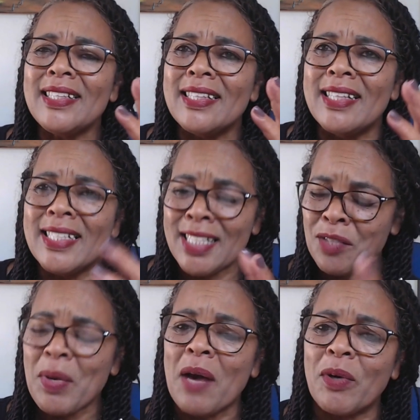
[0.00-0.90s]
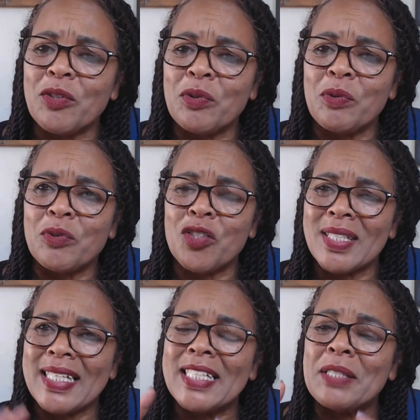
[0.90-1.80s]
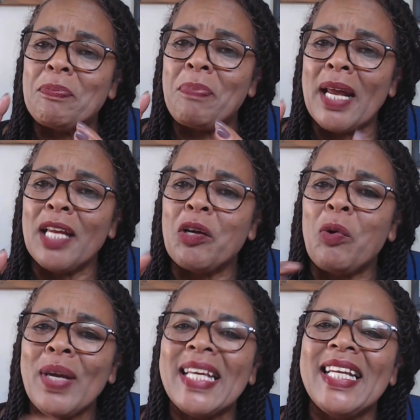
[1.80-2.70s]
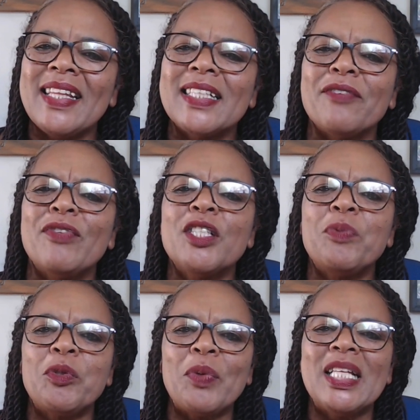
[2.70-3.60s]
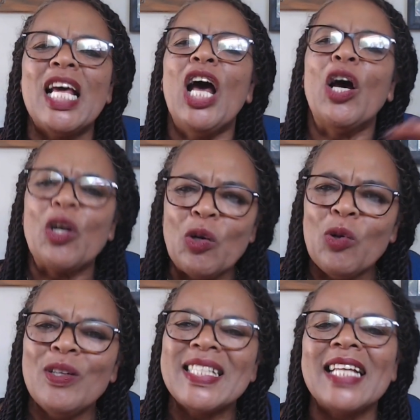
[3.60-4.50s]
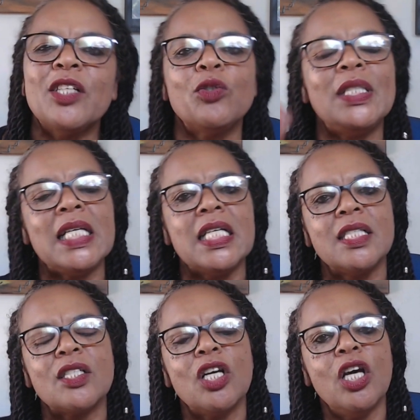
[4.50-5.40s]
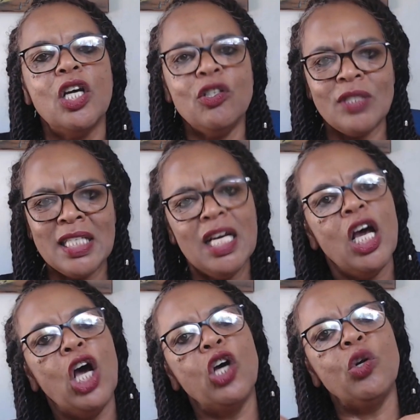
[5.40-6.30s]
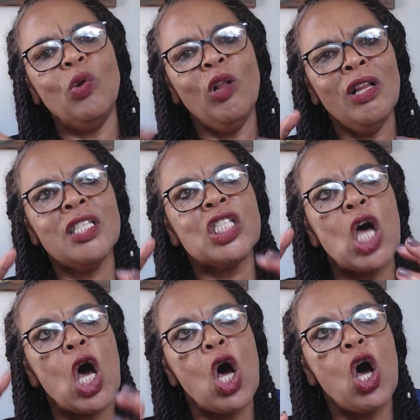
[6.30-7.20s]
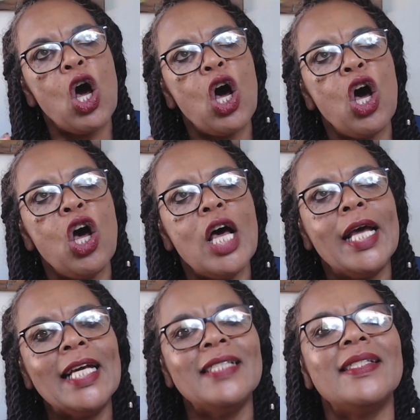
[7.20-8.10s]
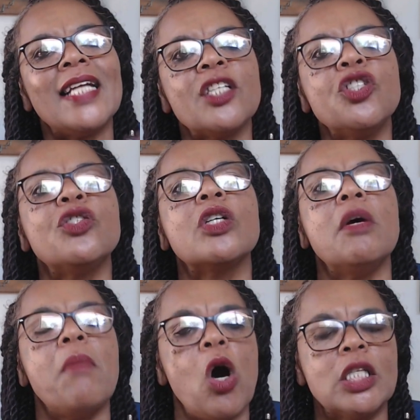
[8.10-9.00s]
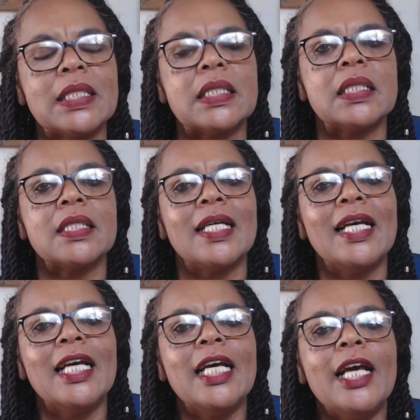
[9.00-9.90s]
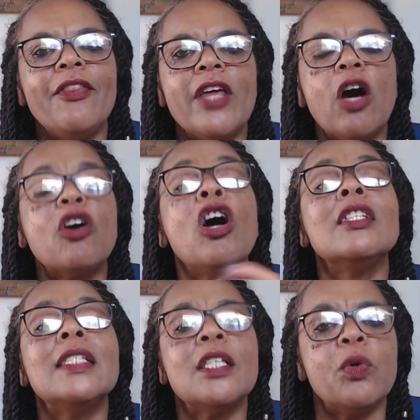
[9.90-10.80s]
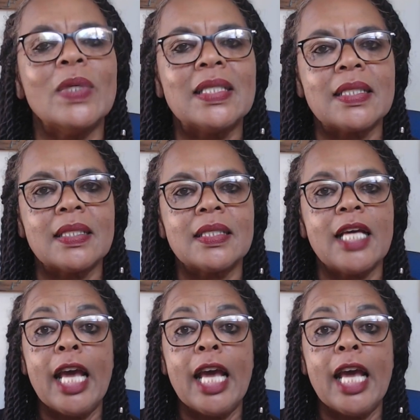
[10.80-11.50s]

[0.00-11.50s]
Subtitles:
this is where I want to just explain quickly the difference between rules and routines. You see, rules are instructions or commands. They are consequences.